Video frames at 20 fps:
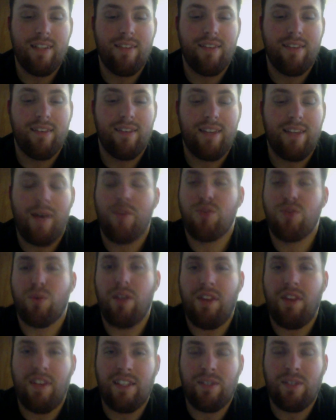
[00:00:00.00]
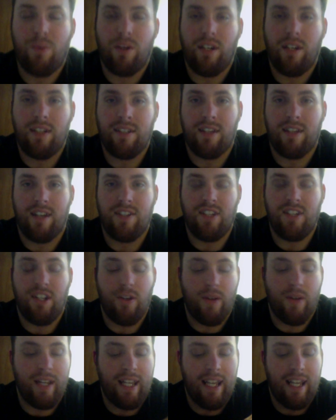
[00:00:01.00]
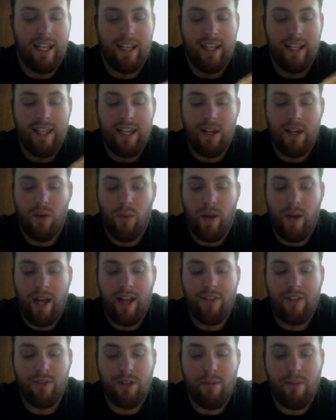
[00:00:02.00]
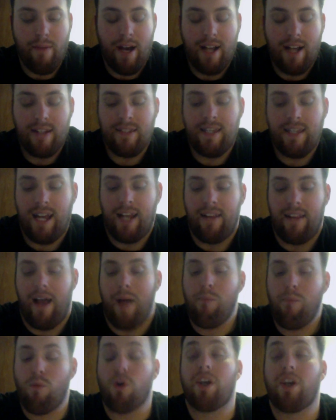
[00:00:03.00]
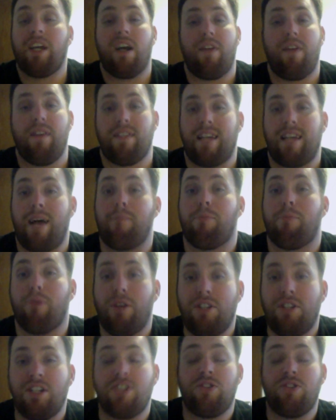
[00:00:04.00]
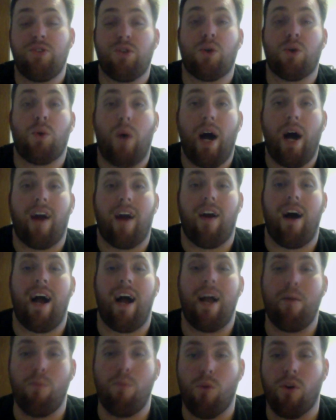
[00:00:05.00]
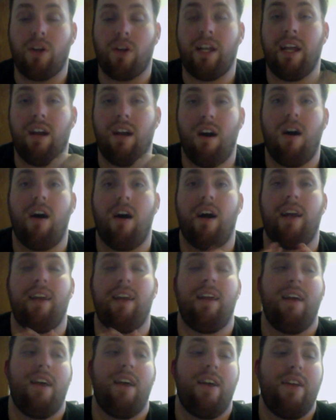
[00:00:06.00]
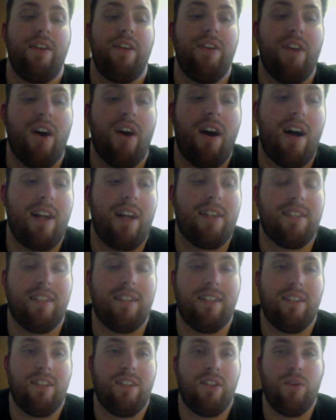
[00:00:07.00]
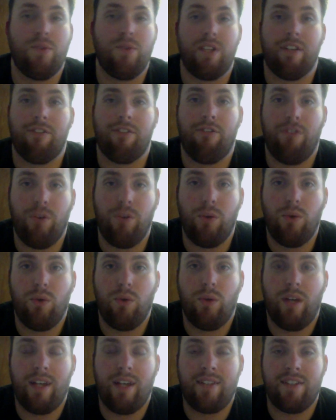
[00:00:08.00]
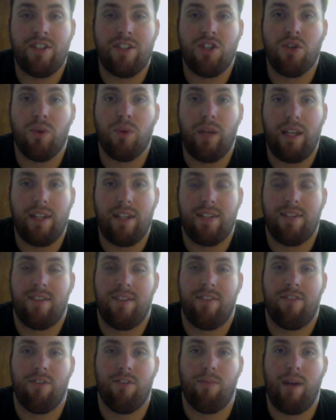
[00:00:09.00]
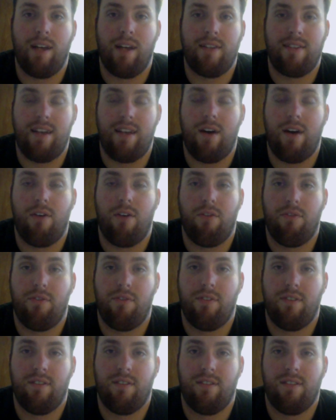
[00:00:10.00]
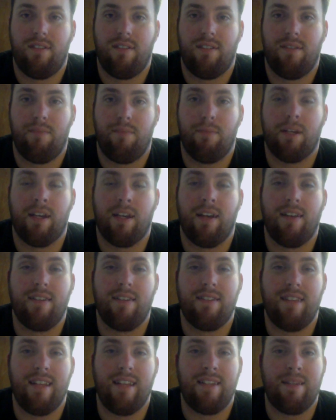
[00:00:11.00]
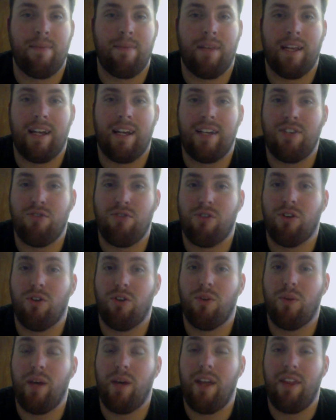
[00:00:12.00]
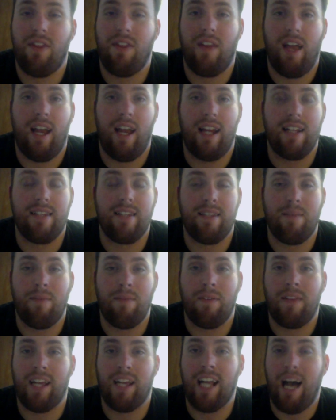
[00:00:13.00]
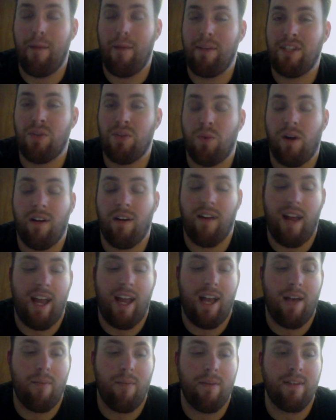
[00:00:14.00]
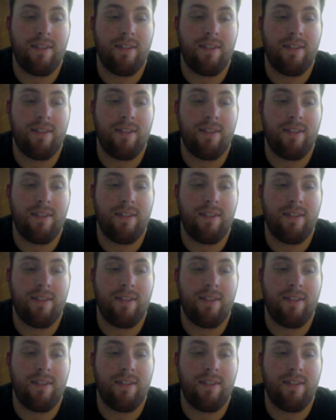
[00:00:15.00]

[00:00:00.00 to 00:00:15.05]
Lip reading: that was one of the things I want to discuss. Get away from the mindset. And I'm working on this. I'm preaching to the choir. I am working on not using food as a treat for myself, because it's something I struggled with, and it's something that got me to where I am,